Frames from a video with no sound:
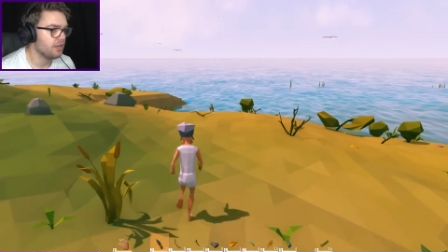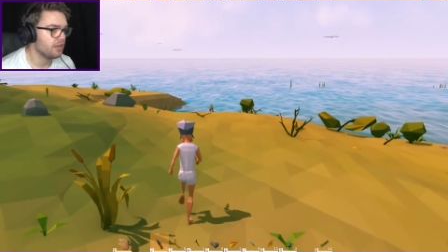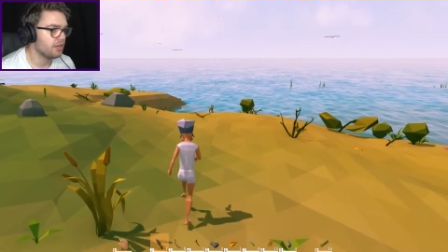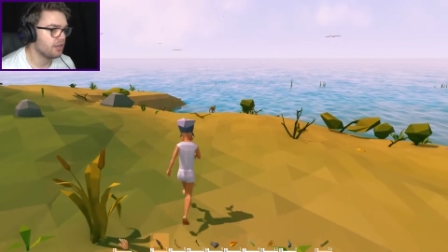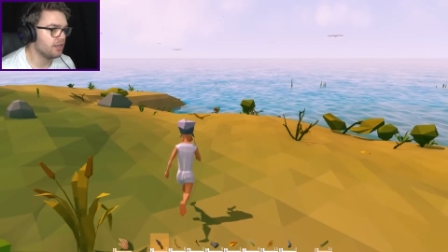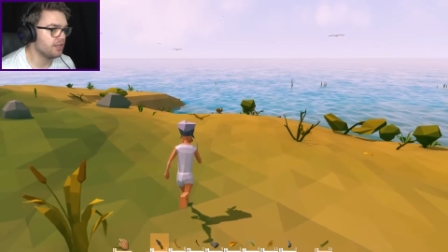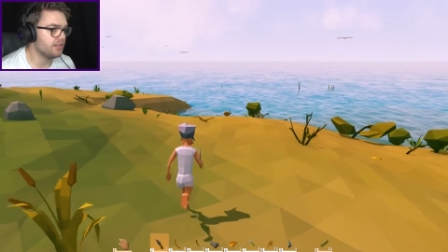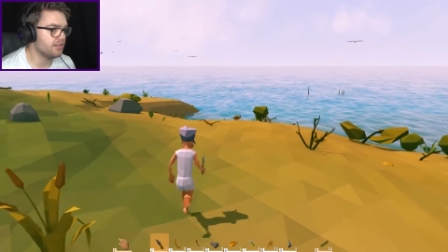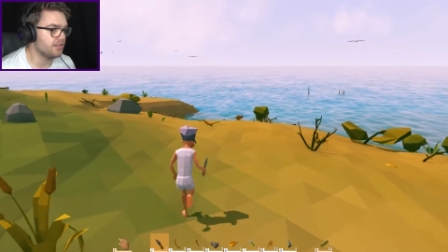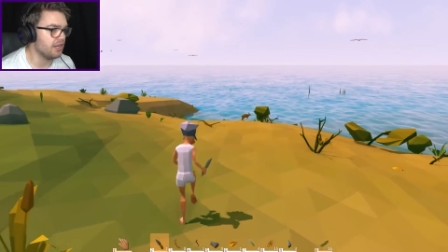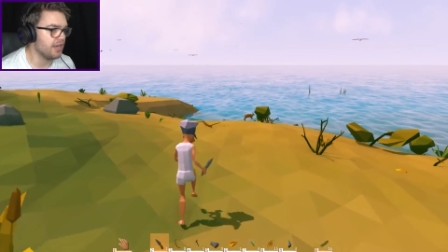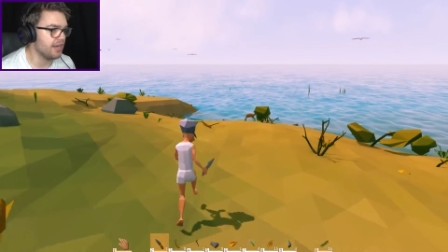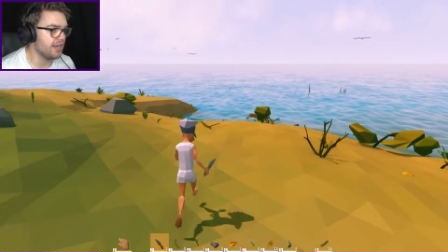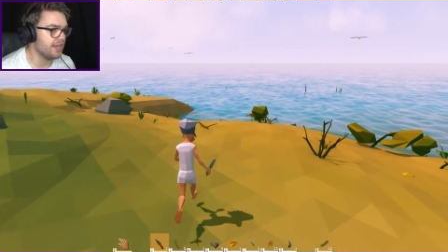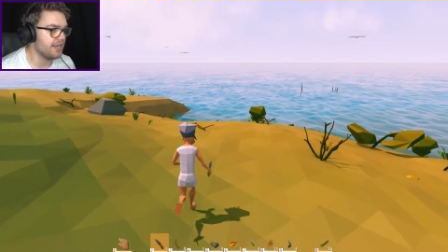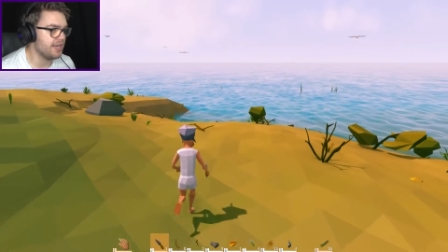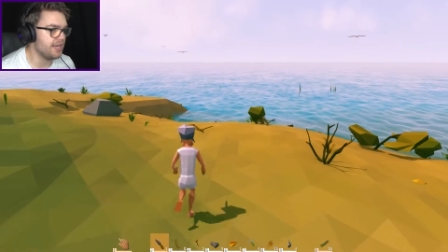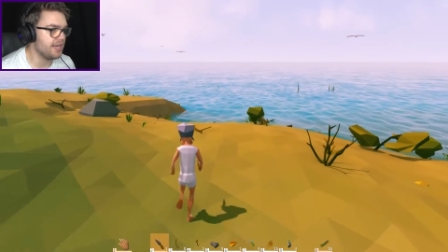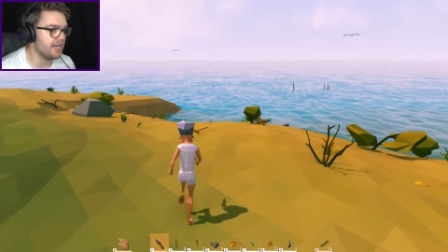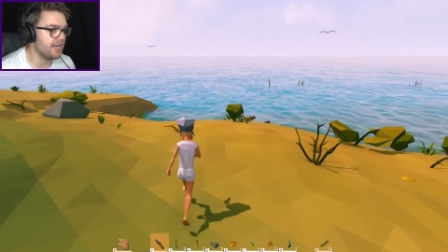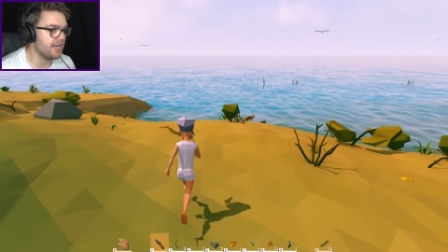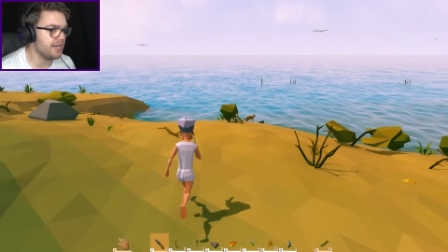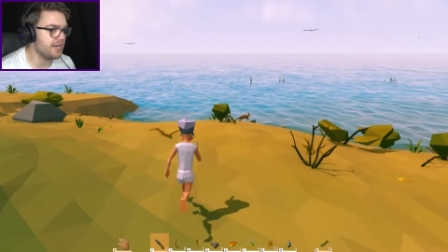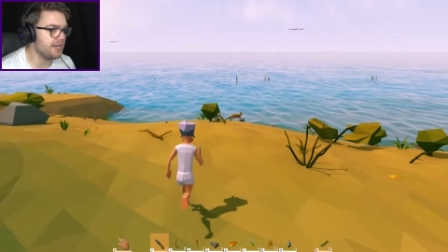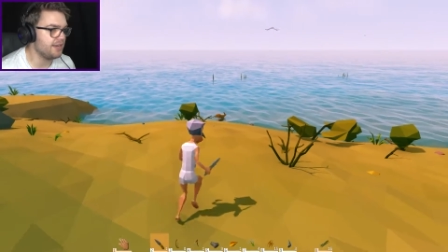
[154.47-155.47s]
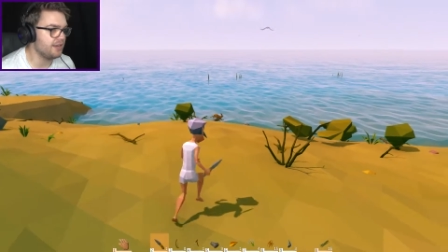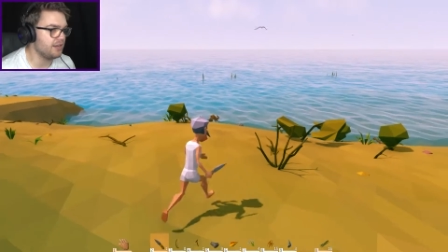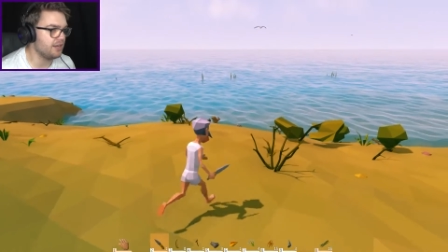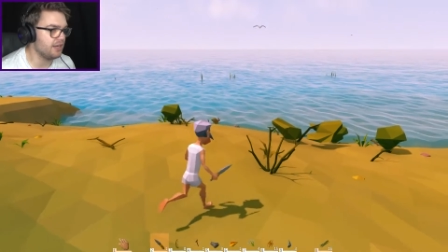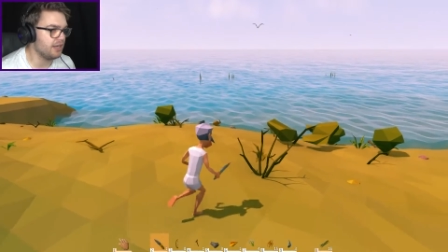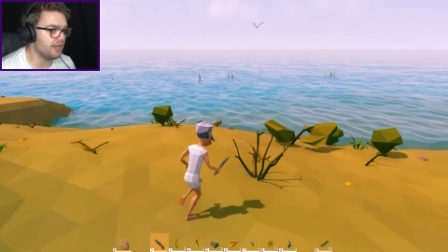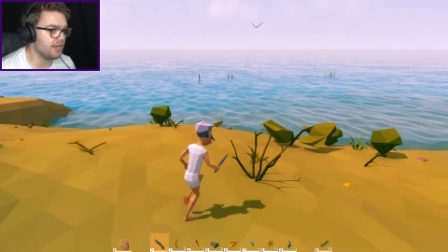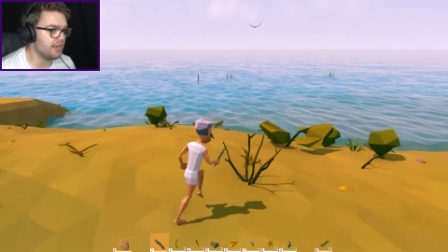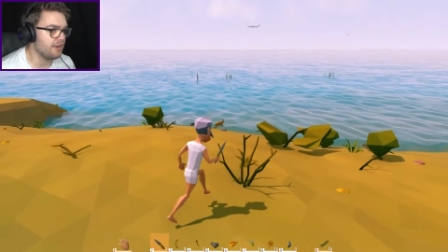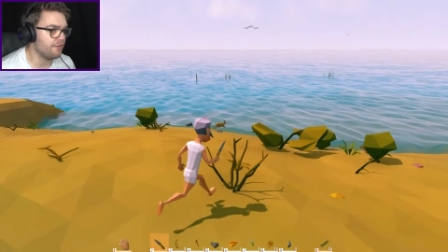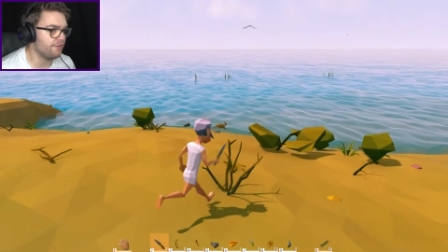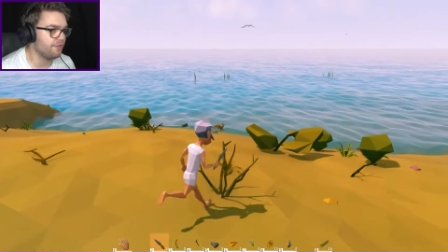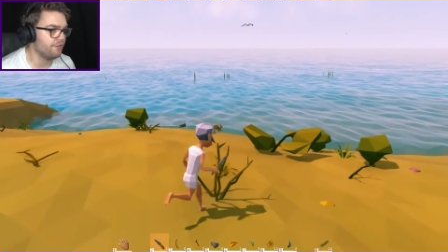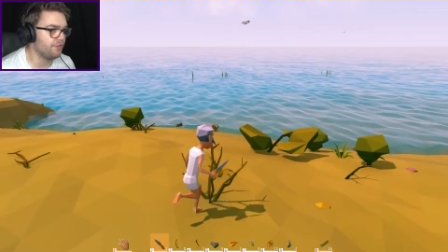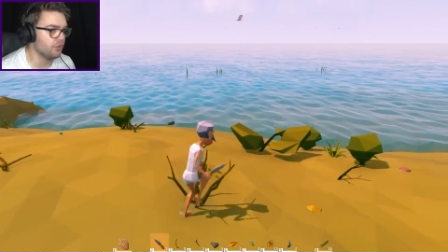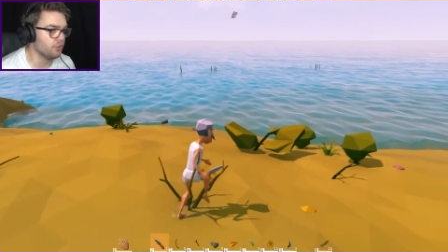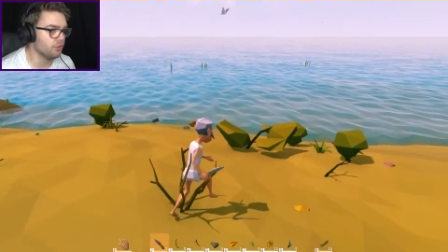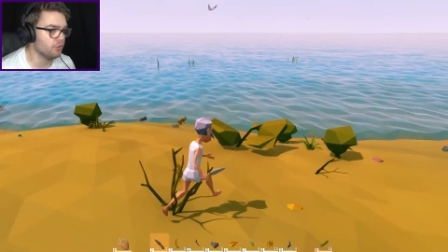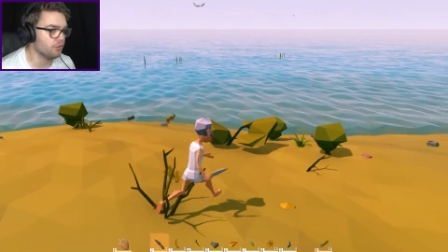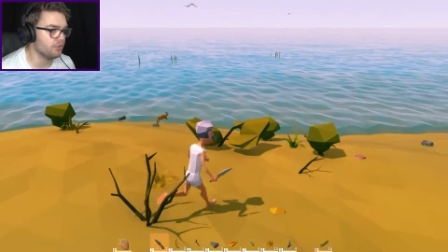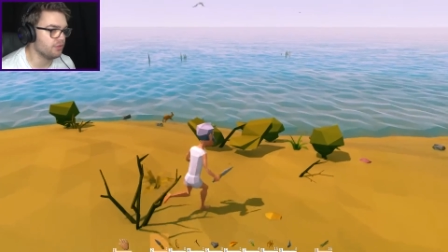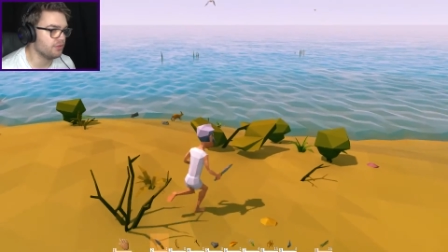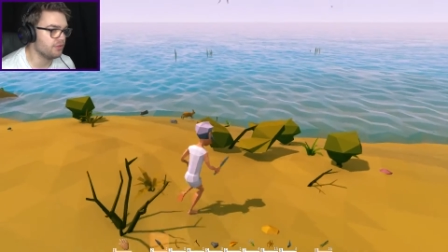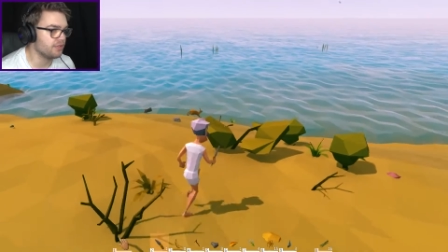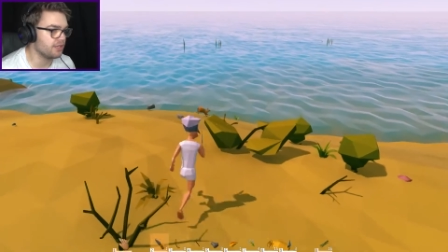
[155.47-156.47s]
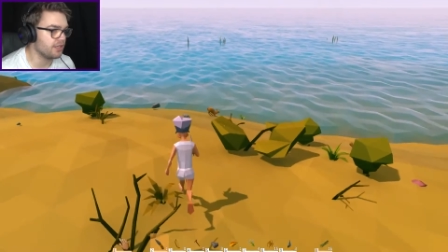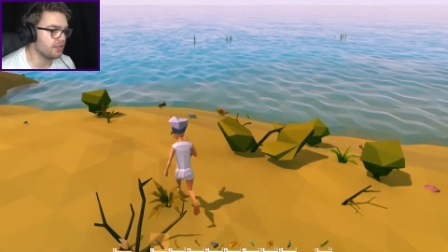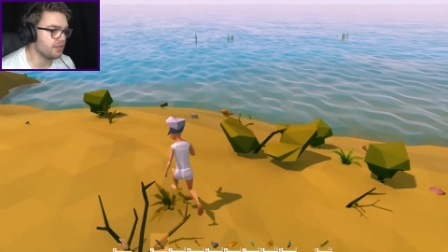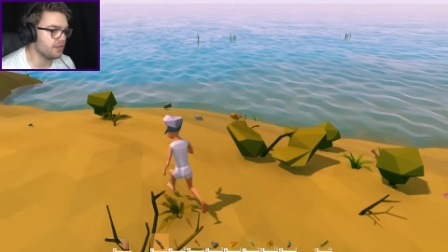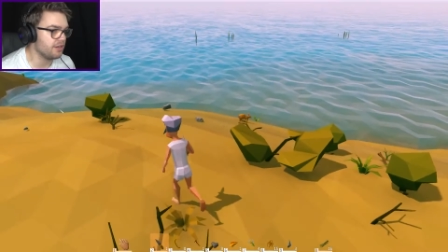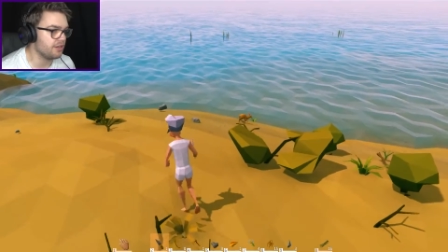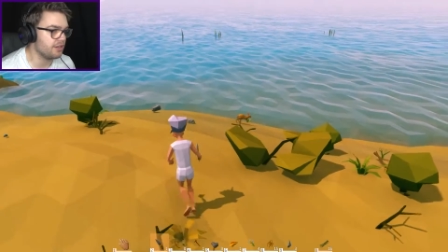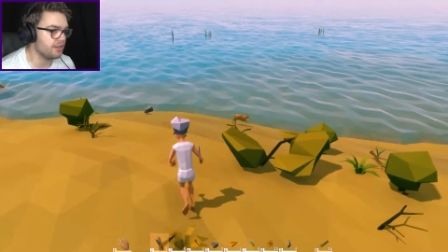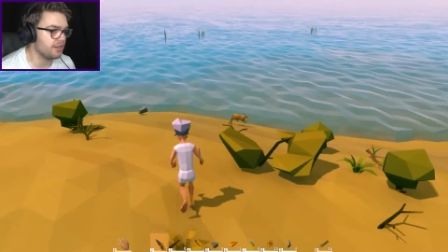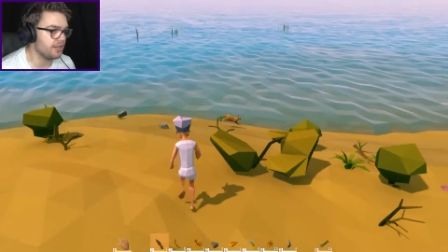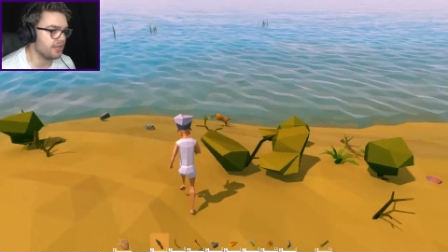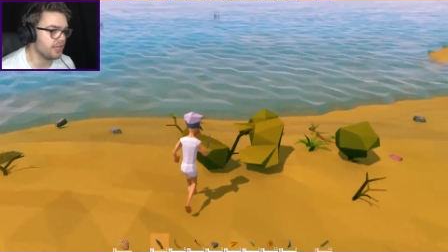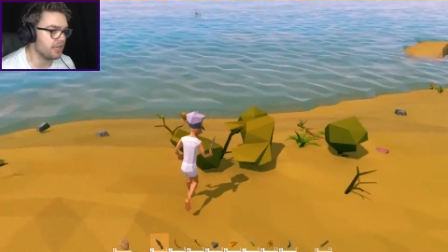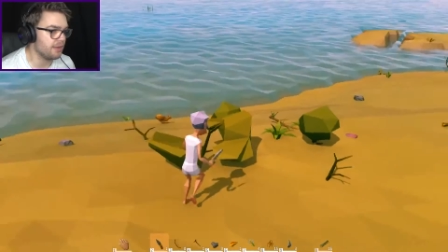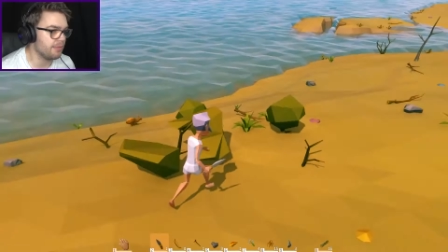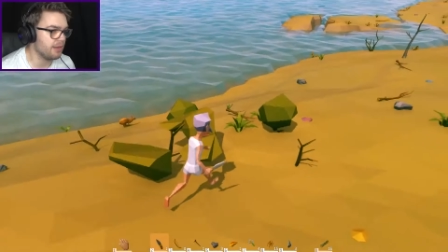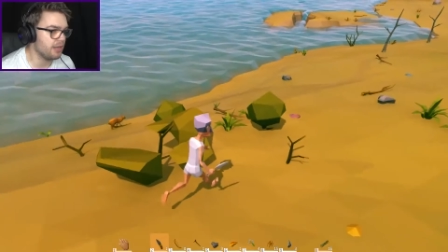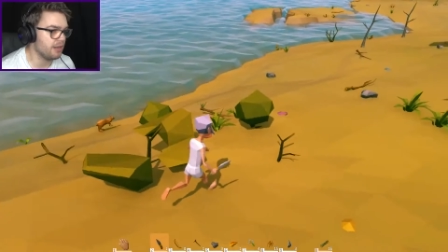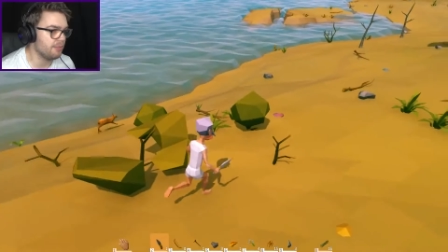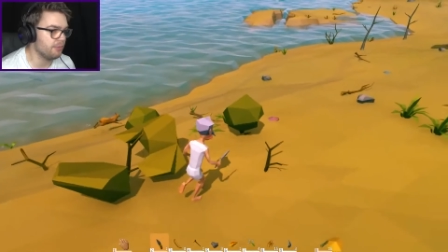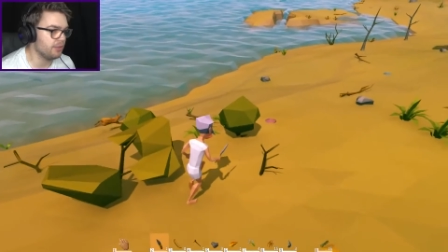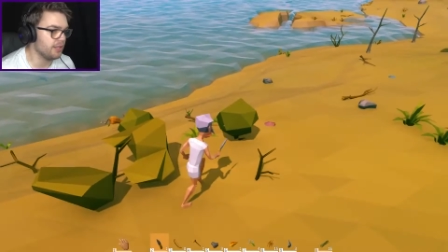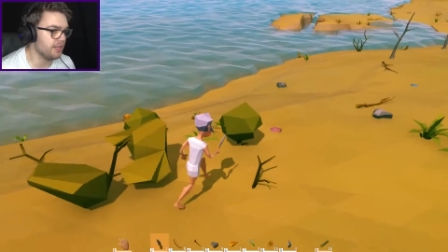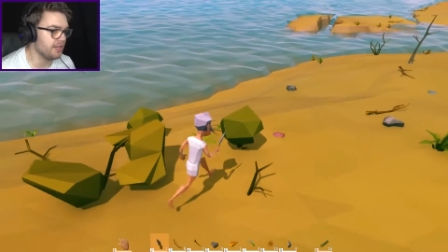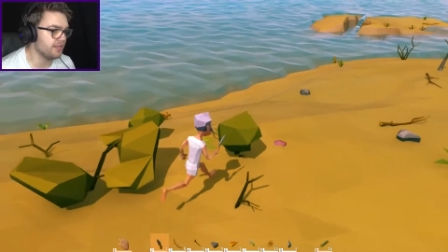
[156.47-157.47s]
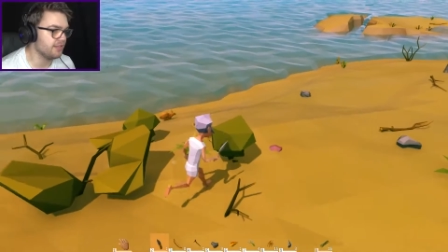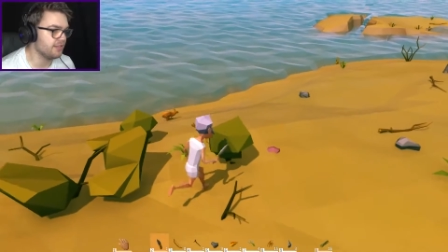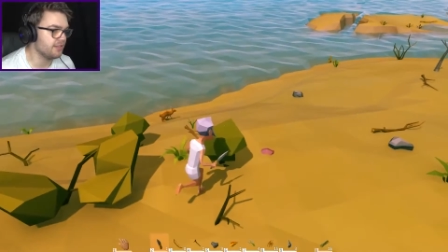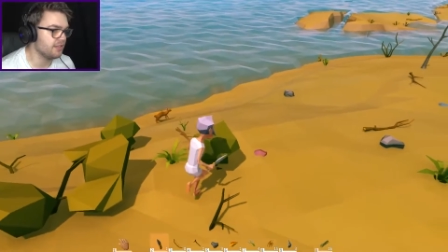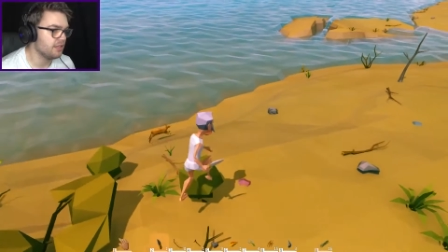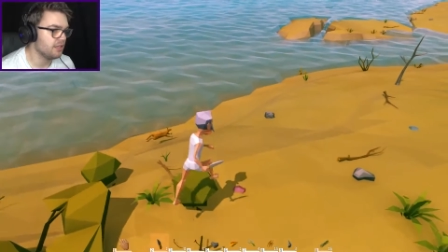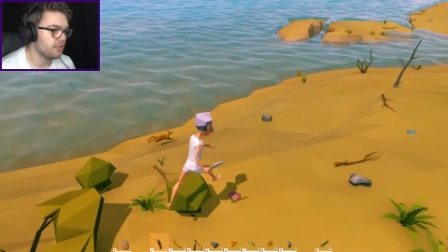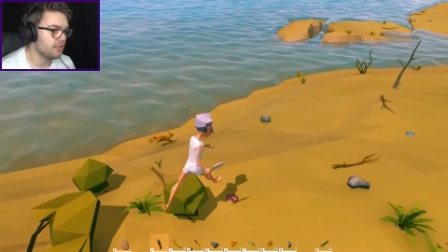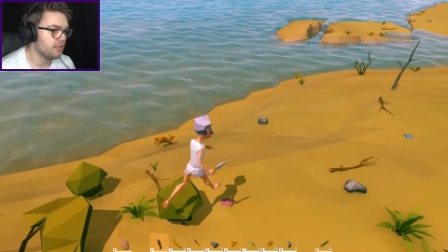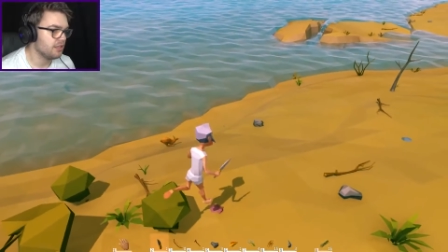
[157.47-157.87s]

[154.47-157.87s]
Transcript: because I need foods. Can you come here, please?